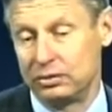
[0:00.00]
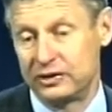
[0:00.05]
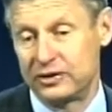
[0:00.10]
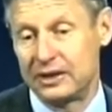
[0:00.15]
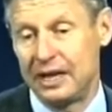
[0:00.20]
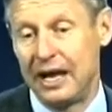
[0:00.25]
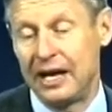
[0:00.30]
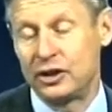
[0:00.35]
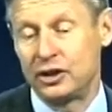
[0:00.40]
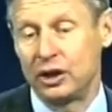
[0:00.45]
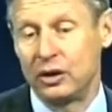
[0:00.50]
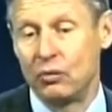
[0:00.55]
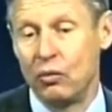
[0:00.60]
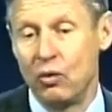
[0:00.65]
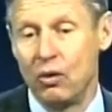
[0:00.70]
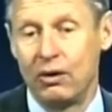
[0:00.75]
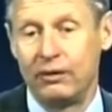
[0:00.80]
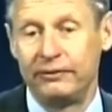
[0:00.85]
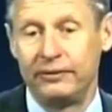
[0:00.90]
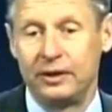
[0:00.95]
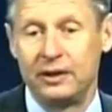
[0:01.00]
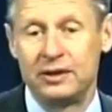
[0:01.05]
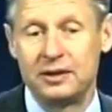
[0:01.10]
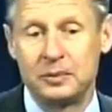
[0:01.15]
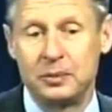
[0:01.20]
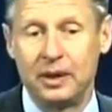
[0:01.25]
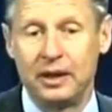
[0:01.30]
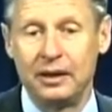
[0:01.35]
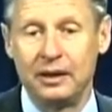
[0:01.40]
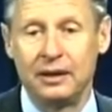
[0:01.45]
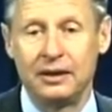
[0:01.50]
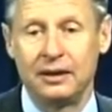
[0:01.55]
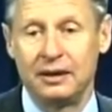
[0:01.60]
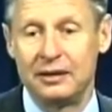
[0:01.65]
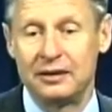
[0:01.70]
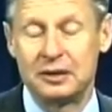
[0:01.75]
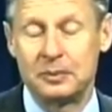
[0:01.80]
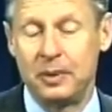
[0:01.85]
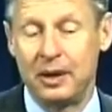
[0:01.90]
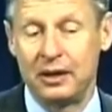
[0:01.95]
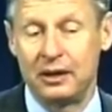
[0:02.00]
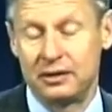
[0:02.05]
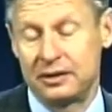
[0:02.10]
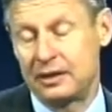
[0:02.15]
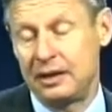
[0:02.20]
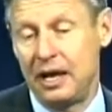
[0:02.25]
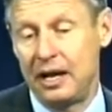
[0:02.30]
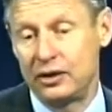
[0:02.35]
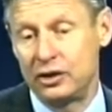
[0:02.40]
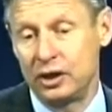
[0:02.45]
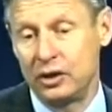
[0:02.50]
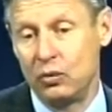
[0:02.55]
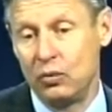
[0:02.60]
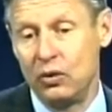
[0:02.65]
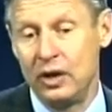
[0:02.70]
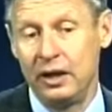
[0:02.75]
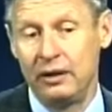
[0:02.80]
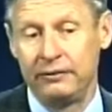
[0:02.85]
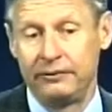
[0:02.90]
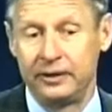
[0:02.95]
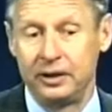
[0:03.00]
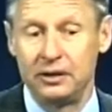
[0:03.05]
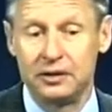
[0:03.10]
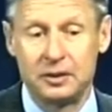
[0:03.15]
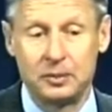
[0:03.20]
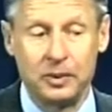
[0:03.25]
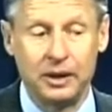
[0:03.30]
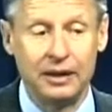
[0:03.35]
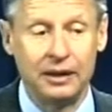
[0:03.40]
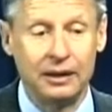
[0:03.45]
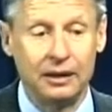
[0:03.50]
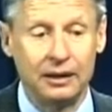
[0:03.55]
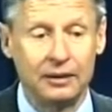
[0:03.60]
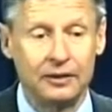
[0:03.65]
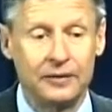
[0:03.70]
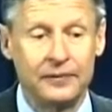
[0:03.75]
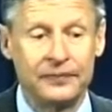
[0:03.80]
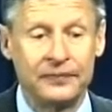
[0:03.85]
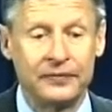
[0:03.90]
slashing warfare spending and slashing welfare spending.